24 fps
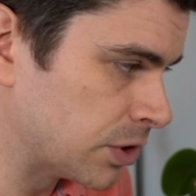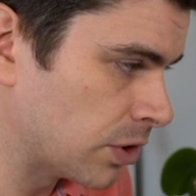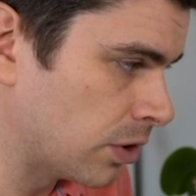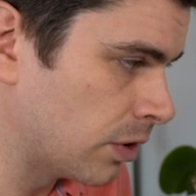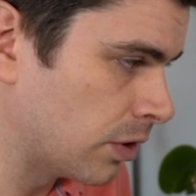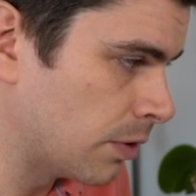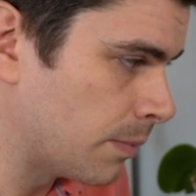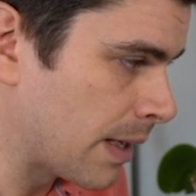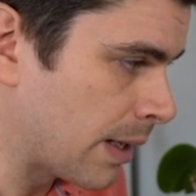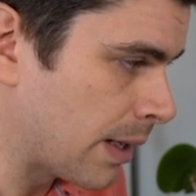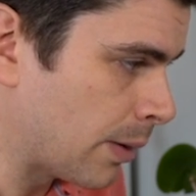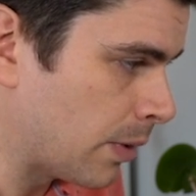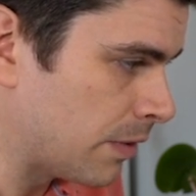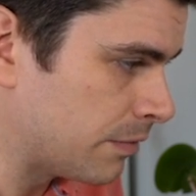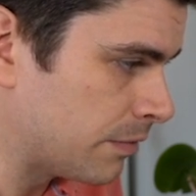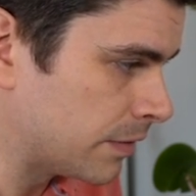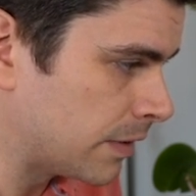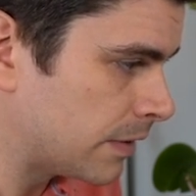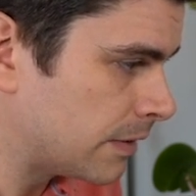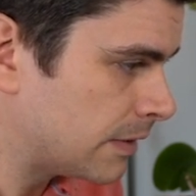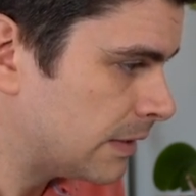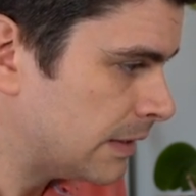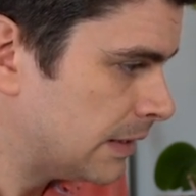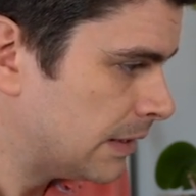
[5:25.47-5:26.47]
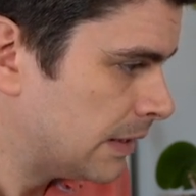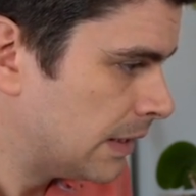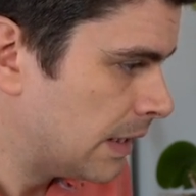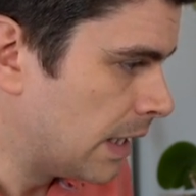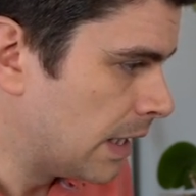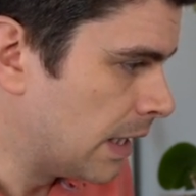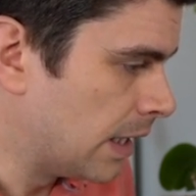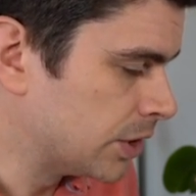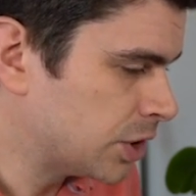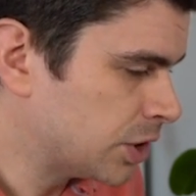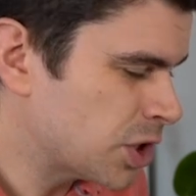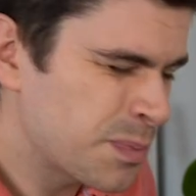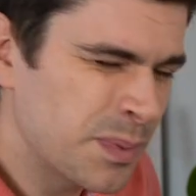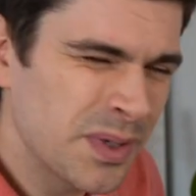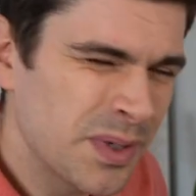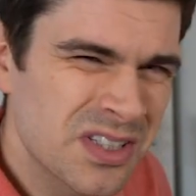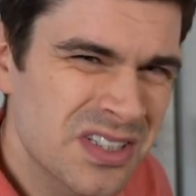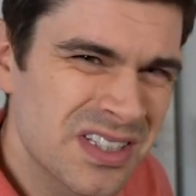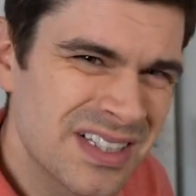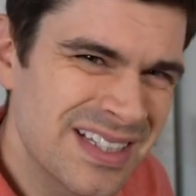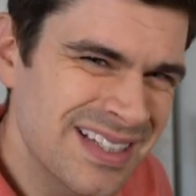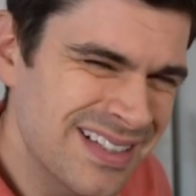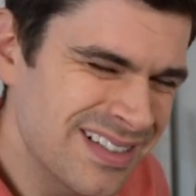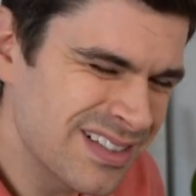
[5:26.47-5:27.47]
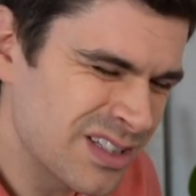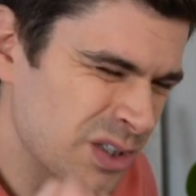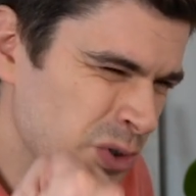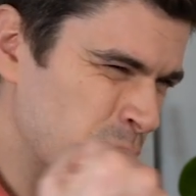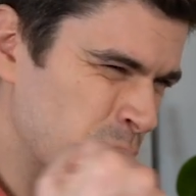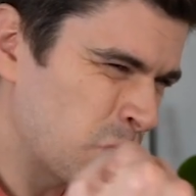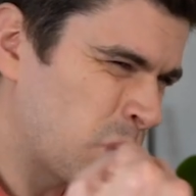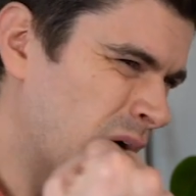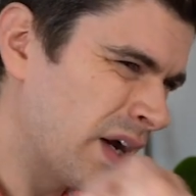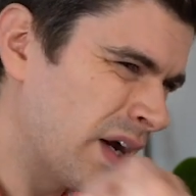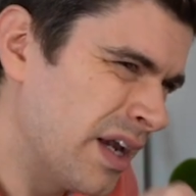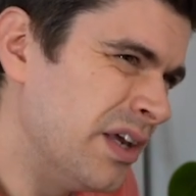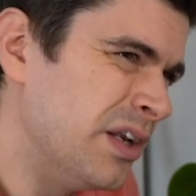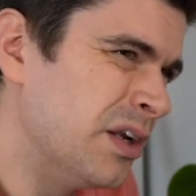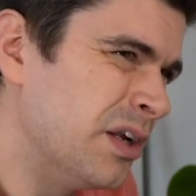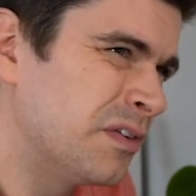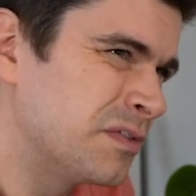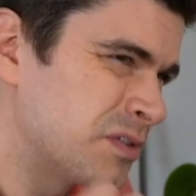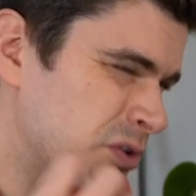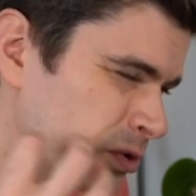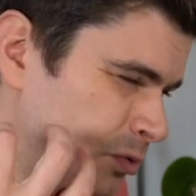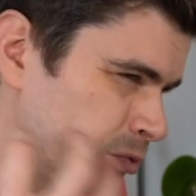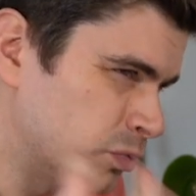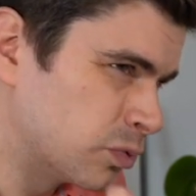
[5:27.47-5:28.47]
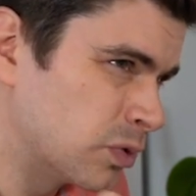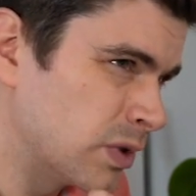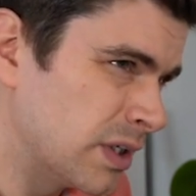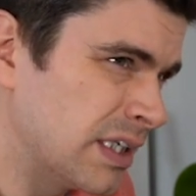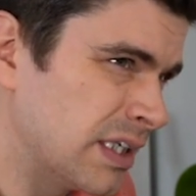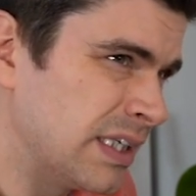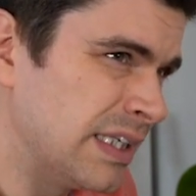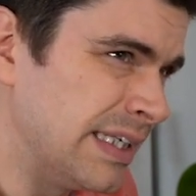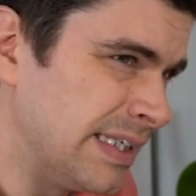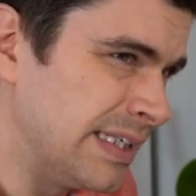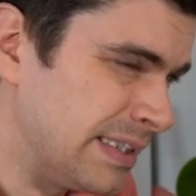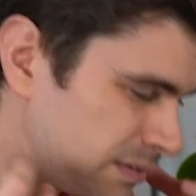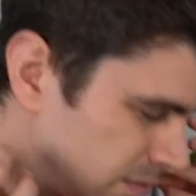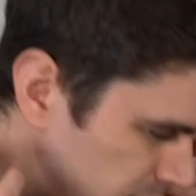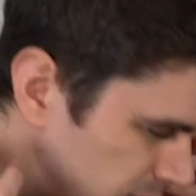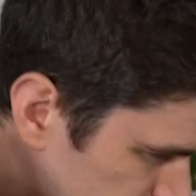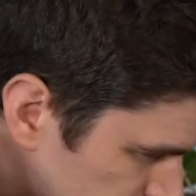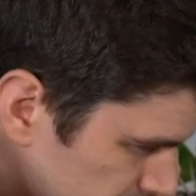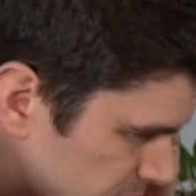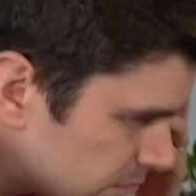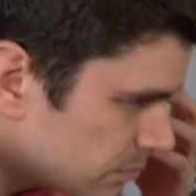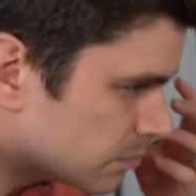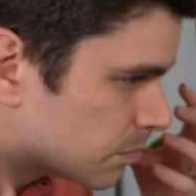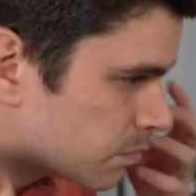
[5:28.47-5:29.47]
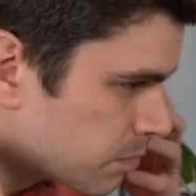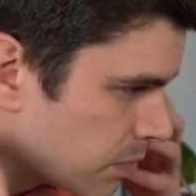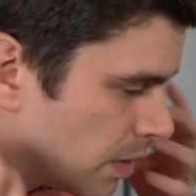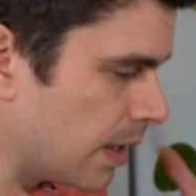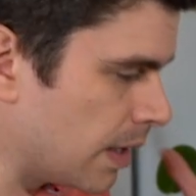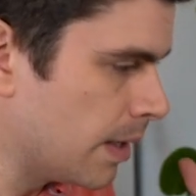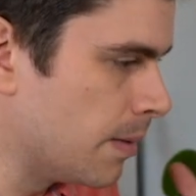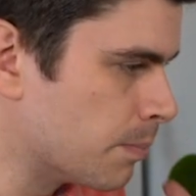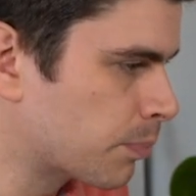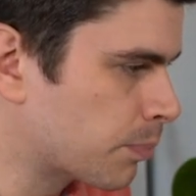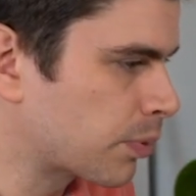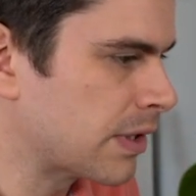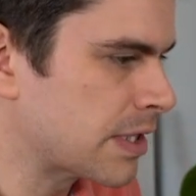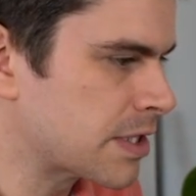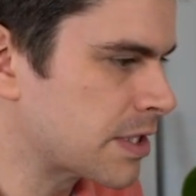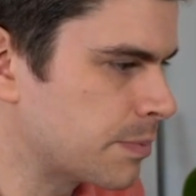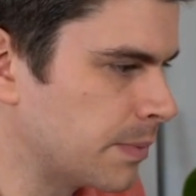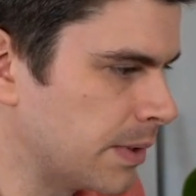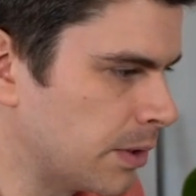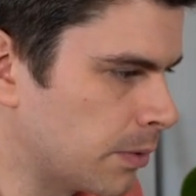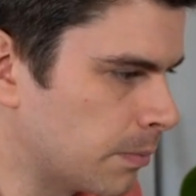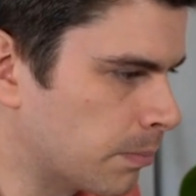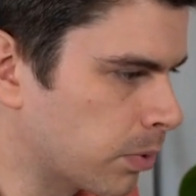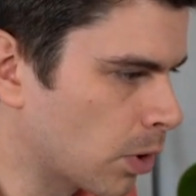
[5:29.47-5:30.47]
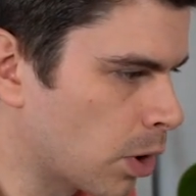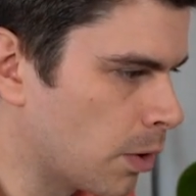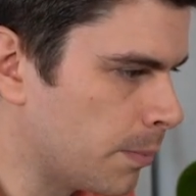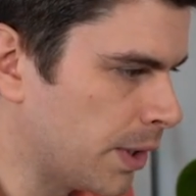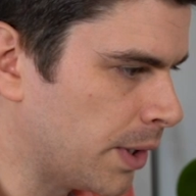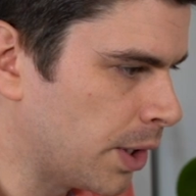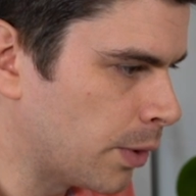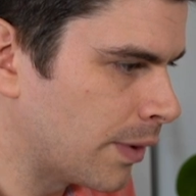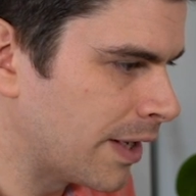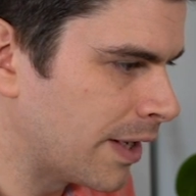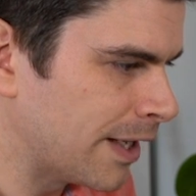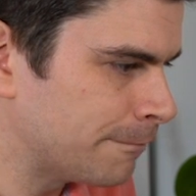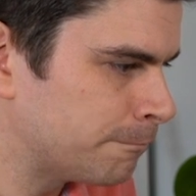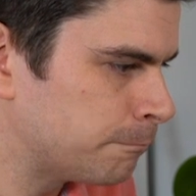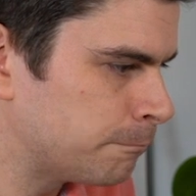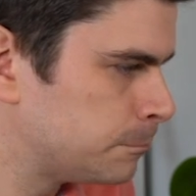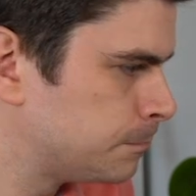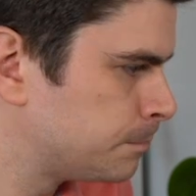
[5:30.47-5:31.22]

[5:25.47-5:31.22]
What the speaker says: column, however, just because it didn't do quite enough to really impress me or blow me away.